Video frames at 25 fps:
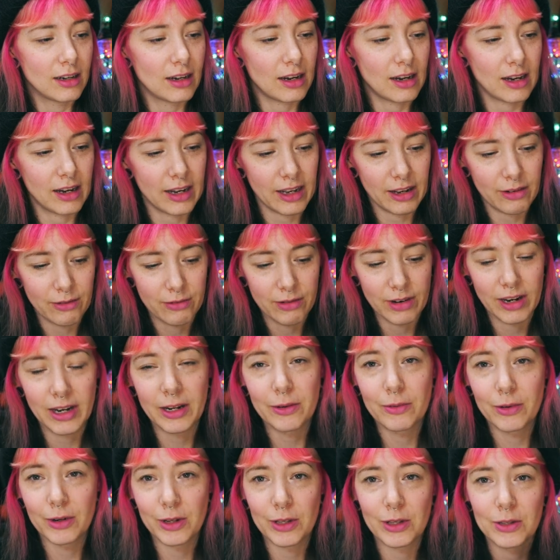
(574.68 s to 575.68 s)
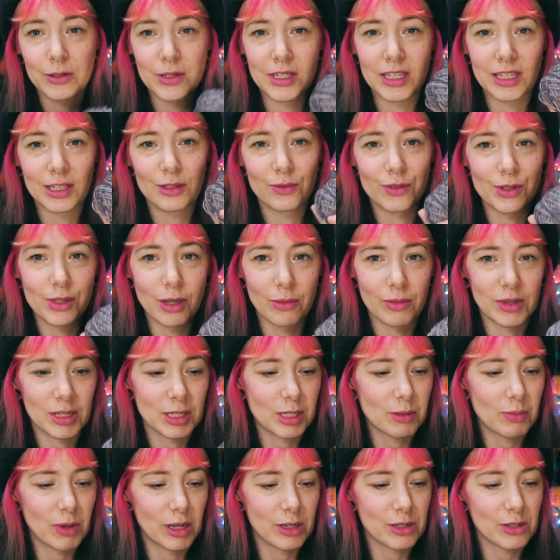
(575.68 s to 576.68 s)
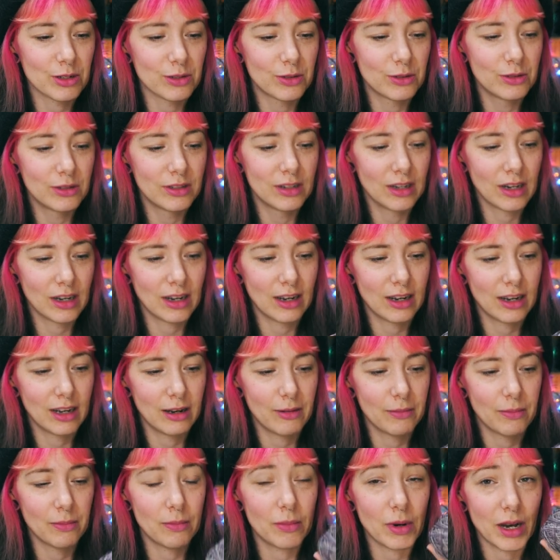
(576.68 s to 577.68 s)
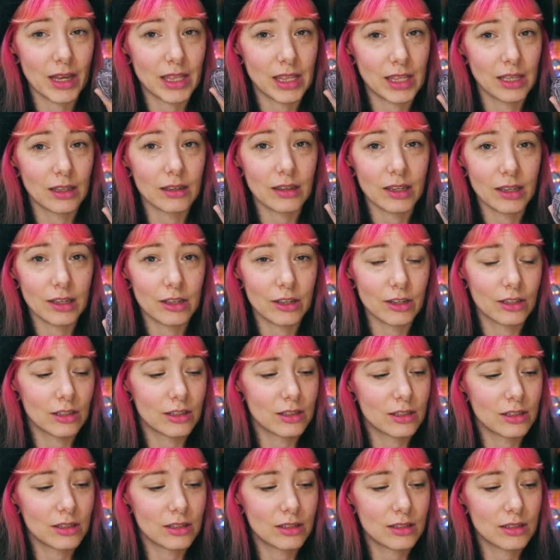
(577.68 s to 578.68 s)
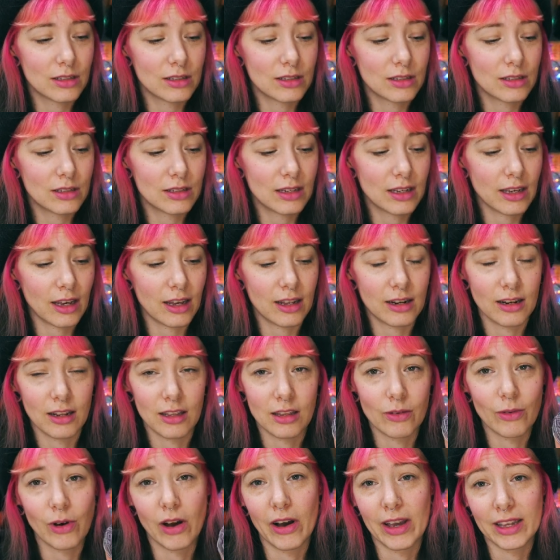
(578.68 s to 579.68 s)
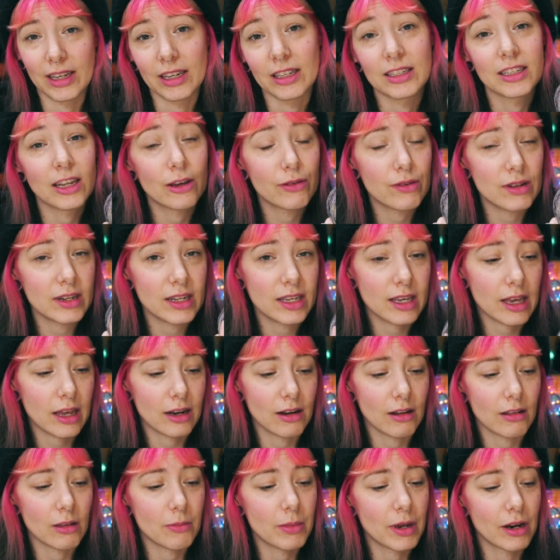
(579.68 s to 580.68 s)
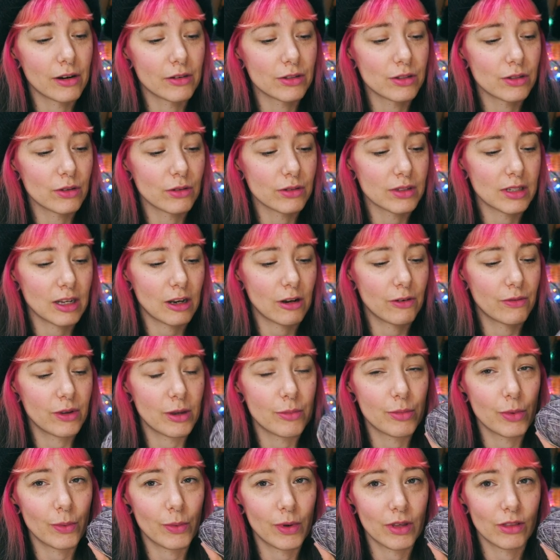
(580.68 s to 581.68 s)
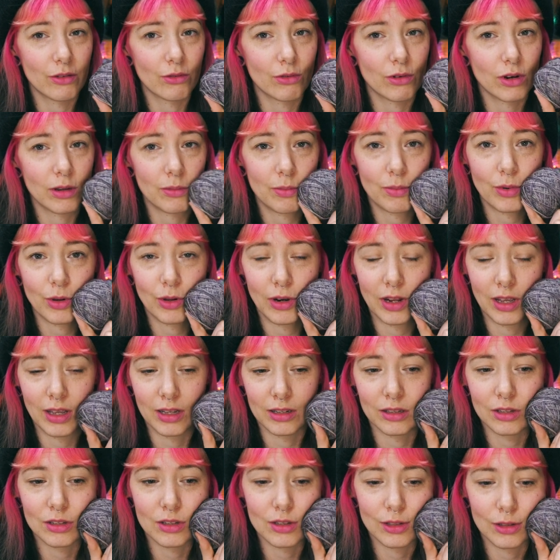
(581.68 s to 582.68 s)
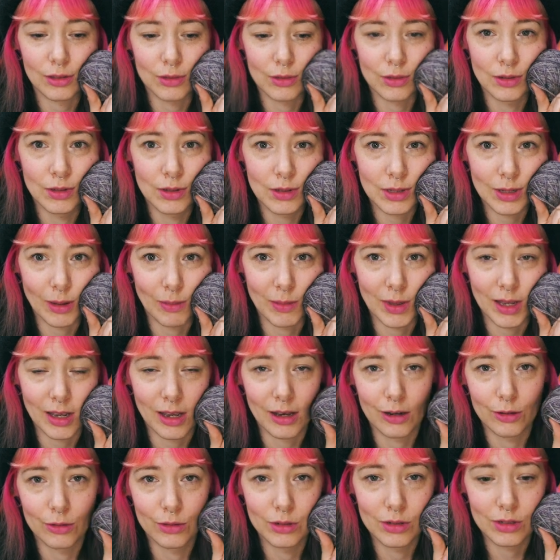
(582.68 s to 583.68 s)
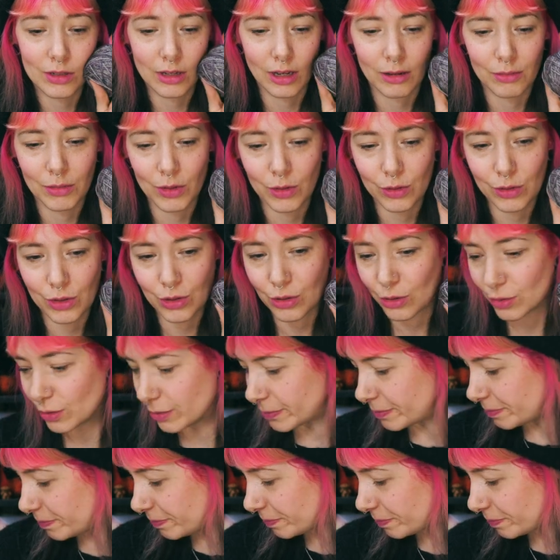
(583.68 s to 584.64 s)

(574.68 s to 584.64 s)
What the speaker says: I really want to use this for something special, but I think I could get another, well, I can definitely get another pair of socks out of it, but whether I put it into something else, I'm not sure.